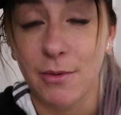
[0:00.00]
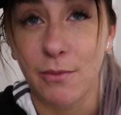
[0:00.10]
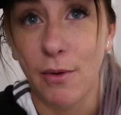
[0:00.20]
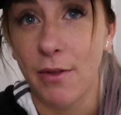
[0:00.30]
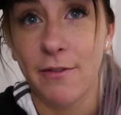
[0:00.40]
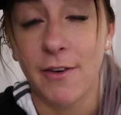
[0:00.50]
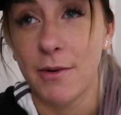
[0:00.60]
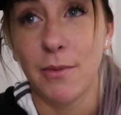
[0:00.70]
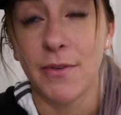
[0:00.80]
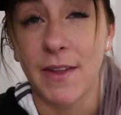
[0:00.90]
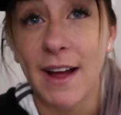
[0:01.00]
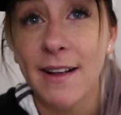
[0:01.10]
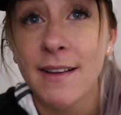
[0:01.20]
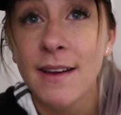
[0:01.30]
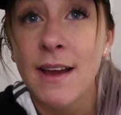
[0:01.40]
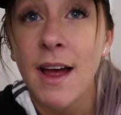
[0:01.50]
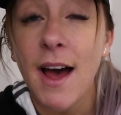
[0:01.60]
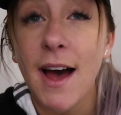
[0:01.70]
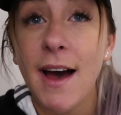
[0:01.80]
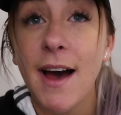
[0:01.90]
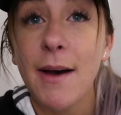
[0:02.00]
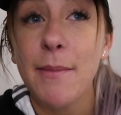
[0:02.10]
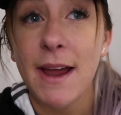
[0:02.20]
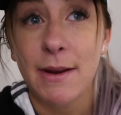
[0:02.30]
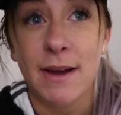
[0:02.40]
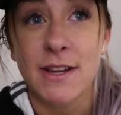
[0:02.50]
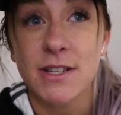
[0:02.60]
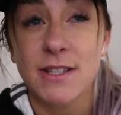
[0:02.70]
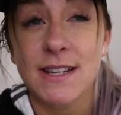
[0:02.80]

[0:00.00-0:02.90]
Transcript: What what the fuck was that? Um, anyway, just